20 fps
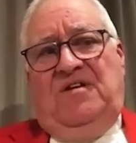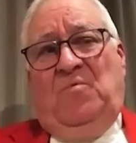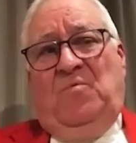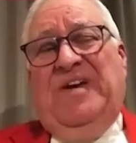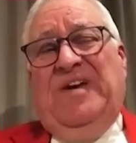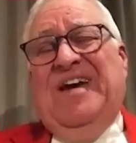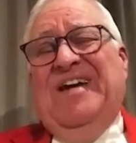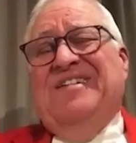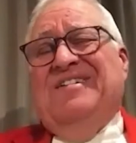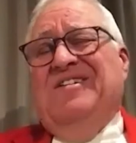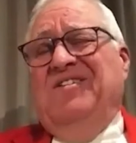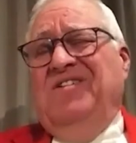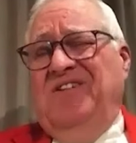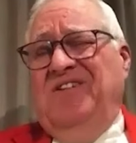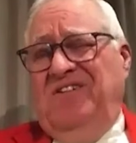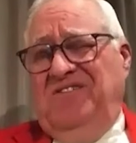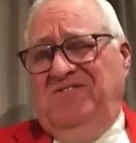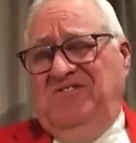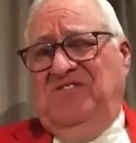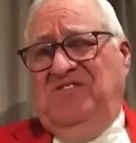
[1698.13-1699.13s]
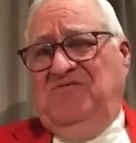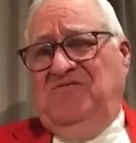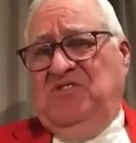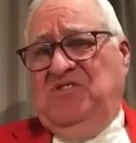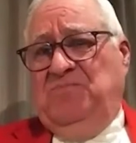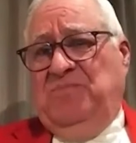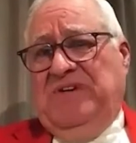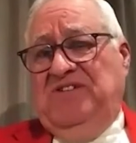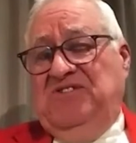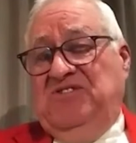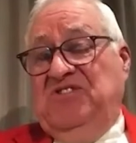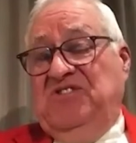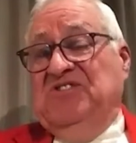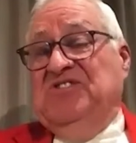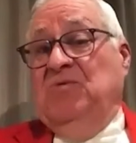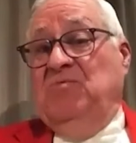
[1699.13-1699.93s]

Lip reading: We had lots of speeches.